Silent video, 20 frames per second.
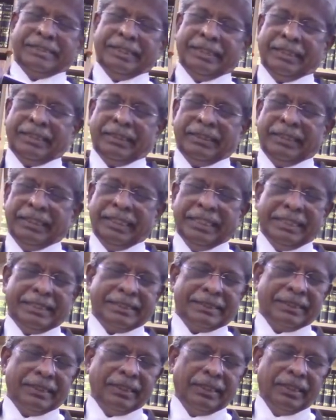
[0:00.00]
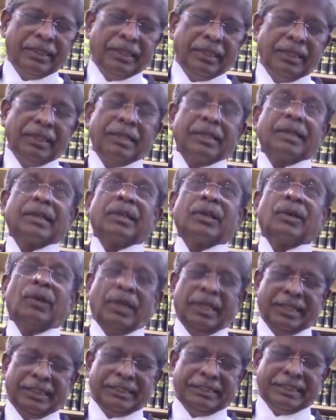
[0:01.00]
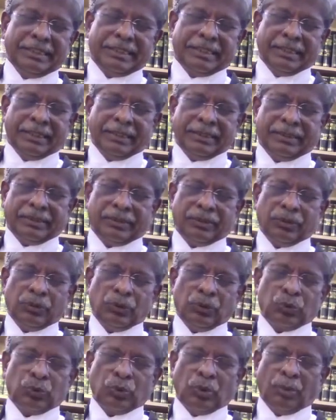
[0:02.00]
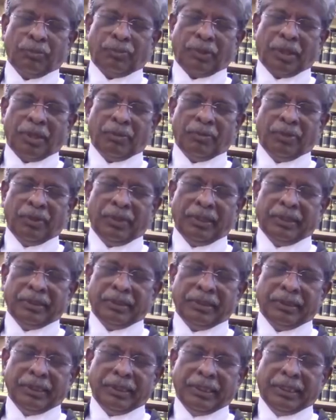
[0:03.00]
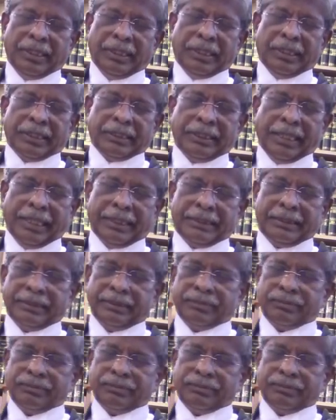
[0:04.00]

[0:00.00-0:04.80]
it, its non-existence so probable that